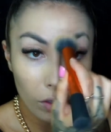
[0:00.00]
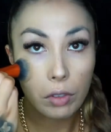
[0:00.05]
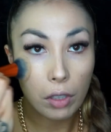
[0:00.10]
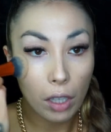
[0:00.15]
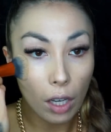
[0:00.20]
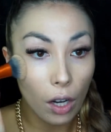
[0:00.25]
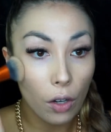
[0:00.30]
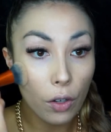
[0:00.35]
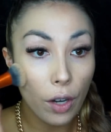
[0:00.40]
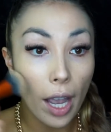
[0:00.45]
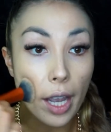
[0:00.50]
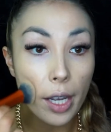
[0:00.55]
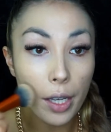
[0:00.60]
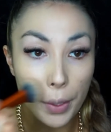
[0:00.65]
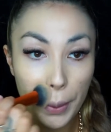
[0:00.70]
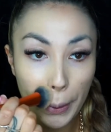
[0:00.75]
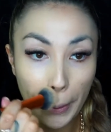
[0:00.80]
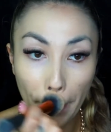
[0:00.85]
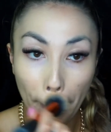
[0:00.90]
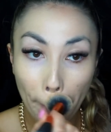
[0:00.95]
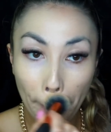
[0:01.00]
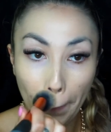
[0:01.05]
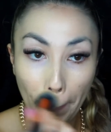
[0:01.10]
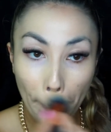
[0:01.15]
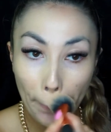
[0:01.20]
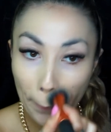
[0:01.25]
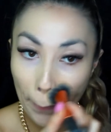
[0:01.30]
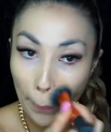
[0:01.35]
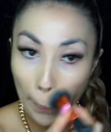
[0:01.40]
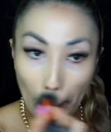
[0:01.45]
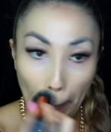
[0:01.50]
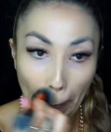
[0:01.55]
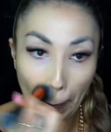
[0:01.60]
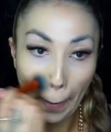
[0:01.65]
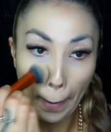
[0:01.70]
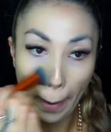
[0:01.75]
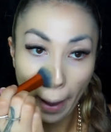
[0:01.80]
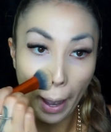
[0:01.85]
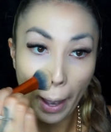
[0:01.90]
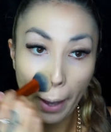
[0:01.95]
Okay, so
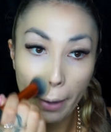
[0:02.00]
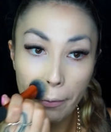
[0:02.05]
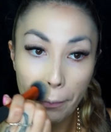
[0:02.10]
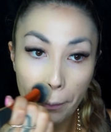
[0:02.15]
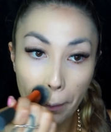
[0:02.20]
I have